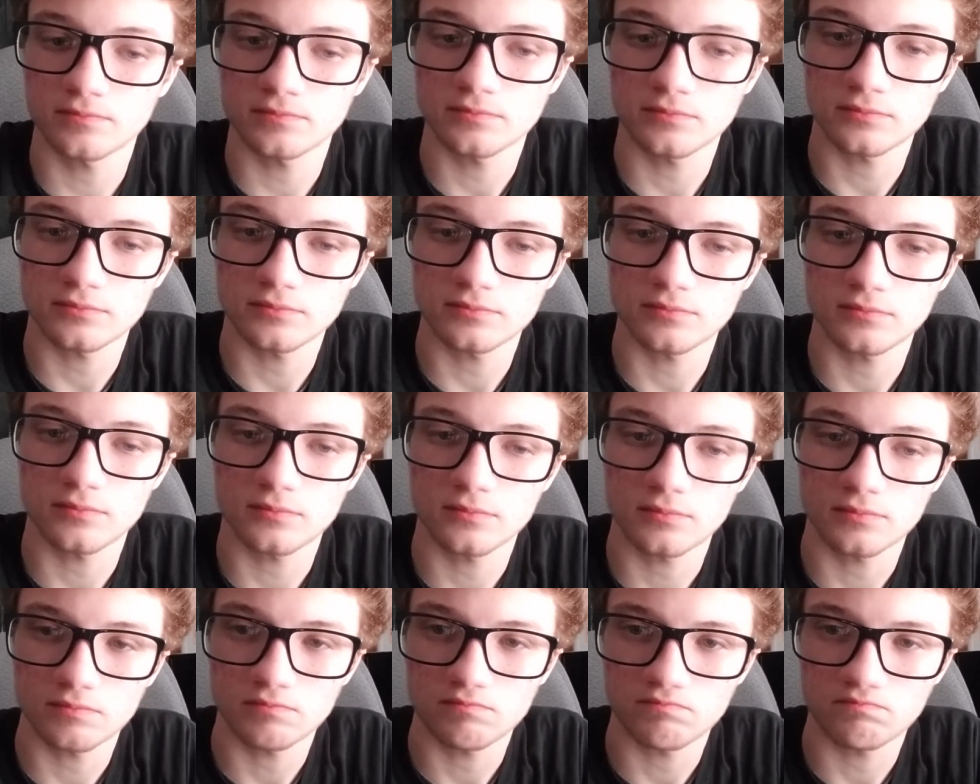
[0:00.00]

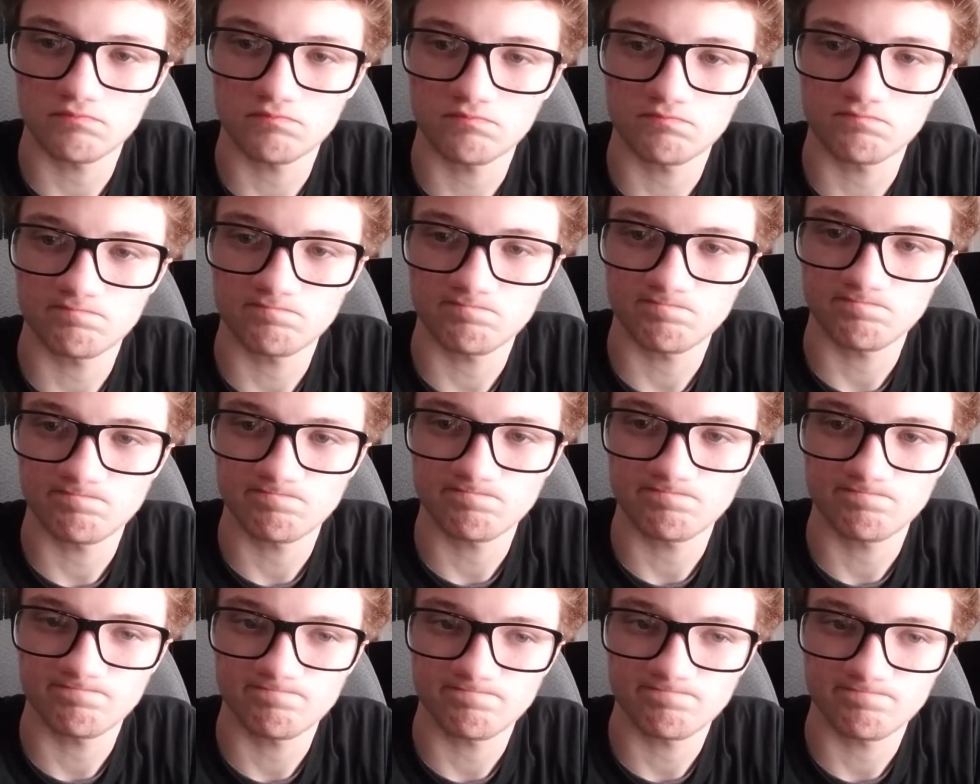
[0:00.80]

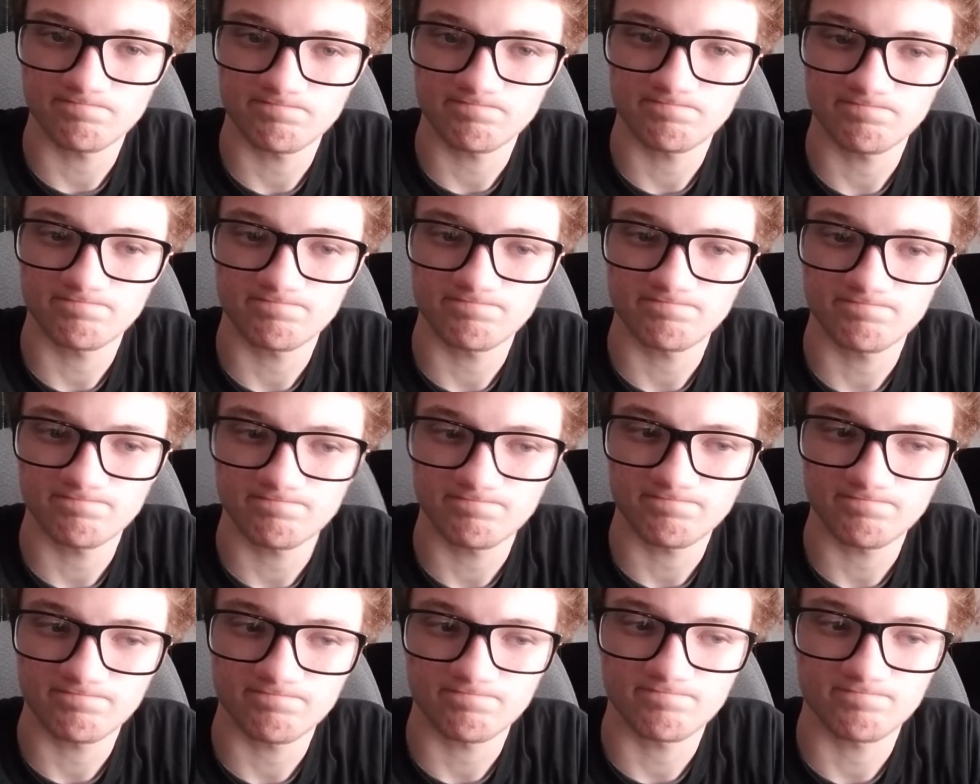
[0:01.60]

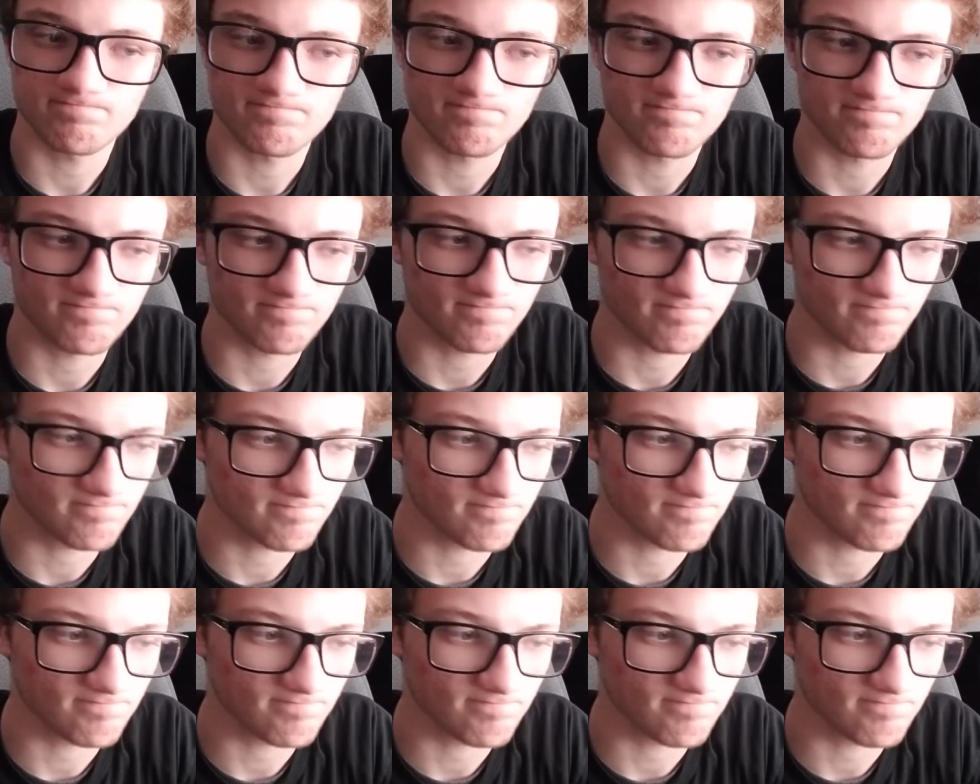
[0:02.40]
(silence)